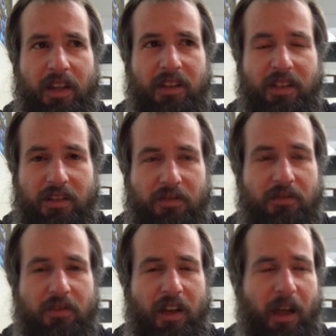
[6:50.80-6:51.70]
that he is
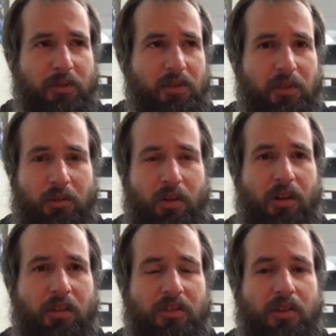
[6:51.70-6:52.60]
absolutely
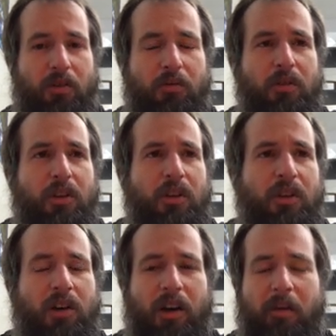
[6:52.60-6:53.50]
wrong. So
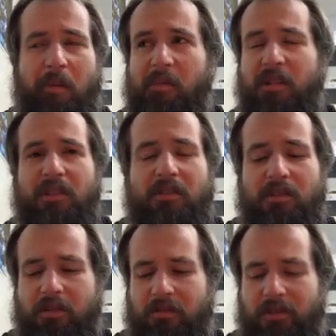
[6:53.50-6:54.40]
I'm going to
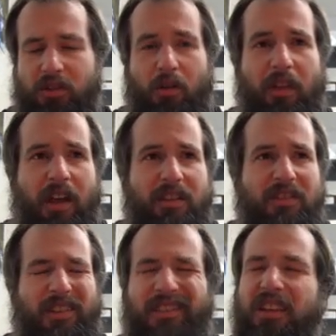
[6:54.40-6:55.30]
show that. It's like,